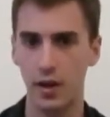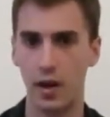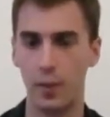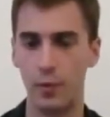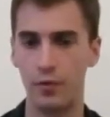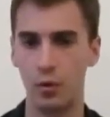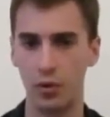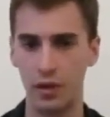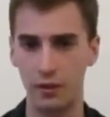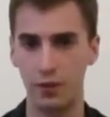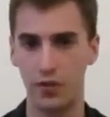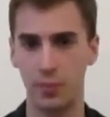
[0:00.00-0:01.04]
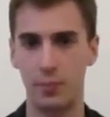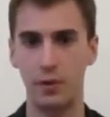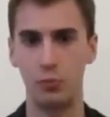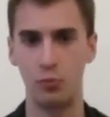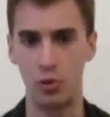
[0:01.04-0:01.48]
If you're looking for
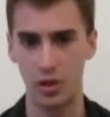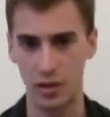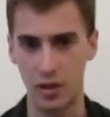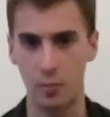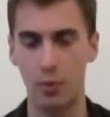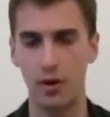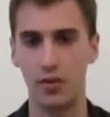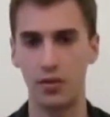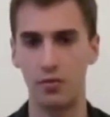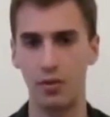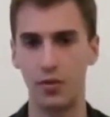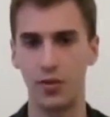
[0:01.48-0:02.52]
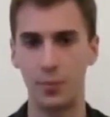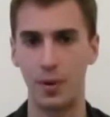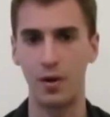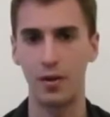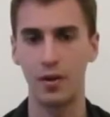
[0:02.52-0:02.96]
something really comprehensive and
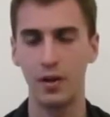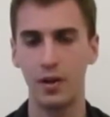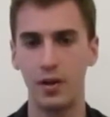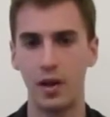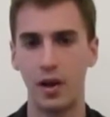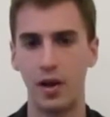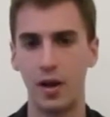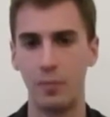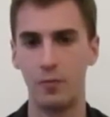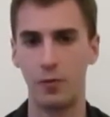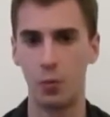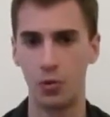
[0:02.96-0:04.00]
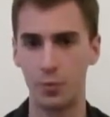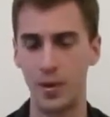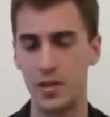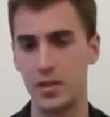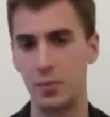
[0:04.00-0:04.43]
smart for
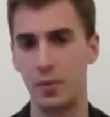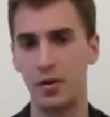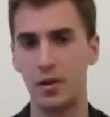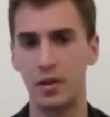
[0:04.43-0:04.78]
automating your